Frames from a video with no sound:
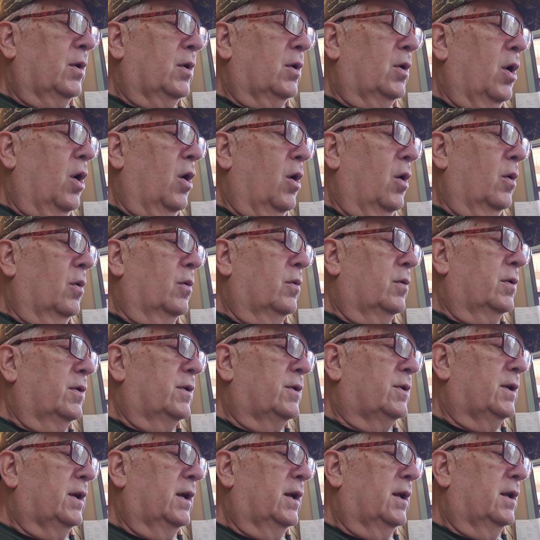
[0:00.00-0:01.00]
called
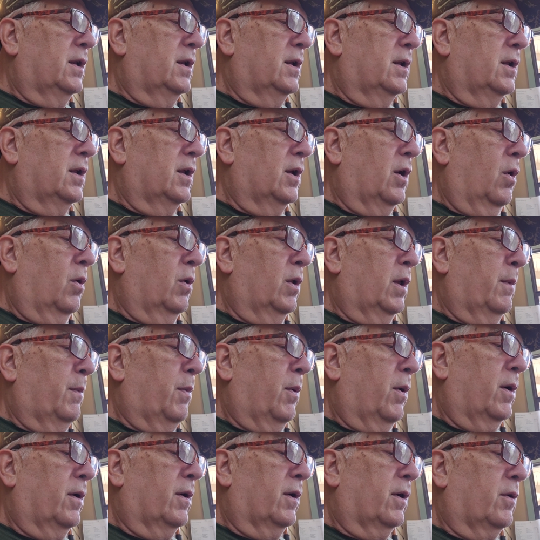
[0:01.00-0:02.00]
sin the only
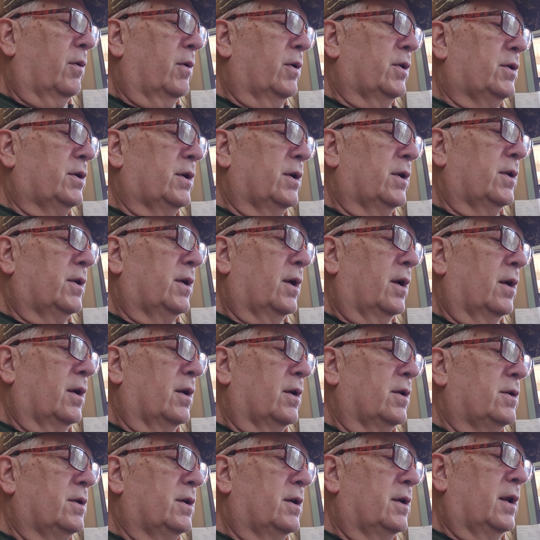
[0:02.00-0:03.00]
part of Christian
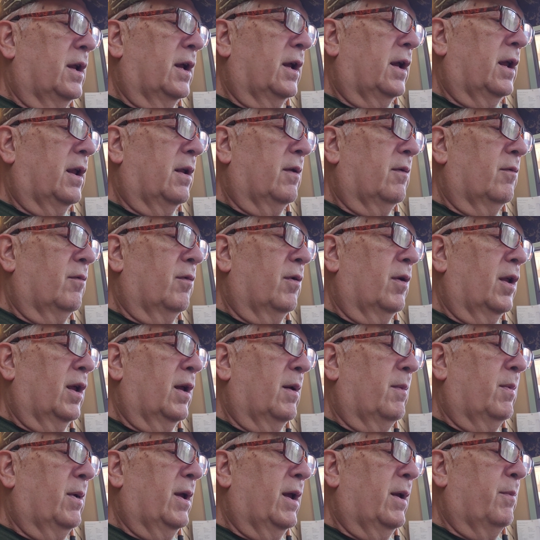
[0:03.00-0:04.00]
theology that can
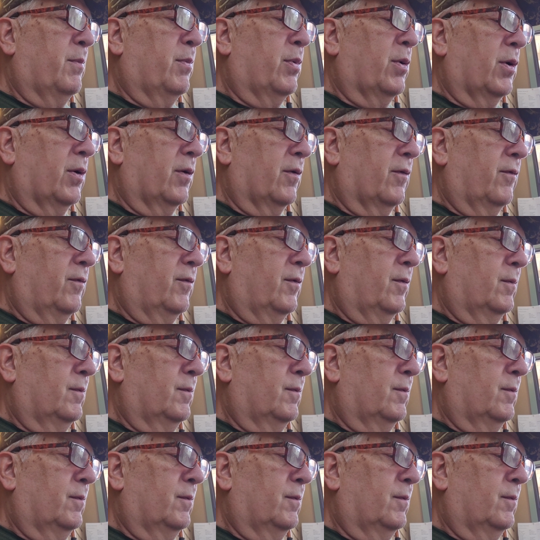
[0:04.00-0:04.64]
really be proved.